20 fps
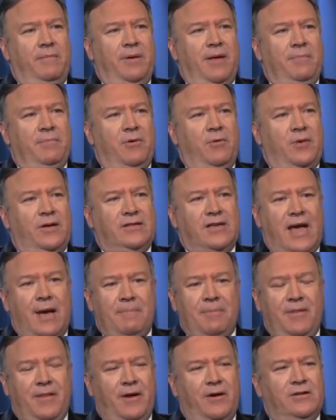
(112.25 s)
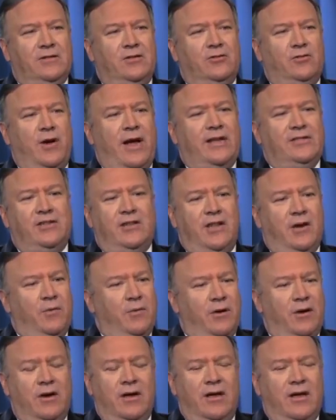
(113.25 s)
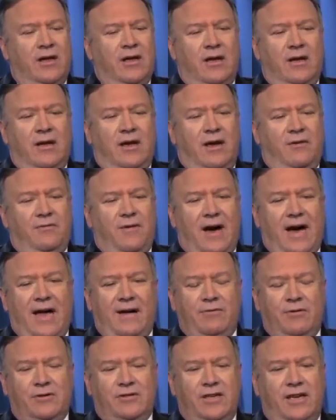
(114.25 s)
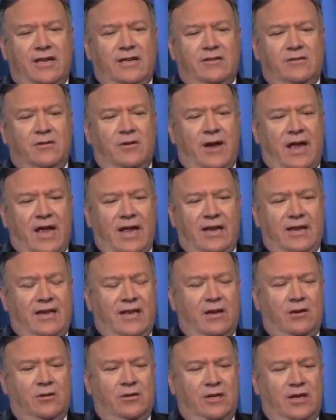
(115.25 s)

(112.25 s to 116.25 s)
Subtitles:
people. What's happened there is a tragedy. There were five or six or eight killed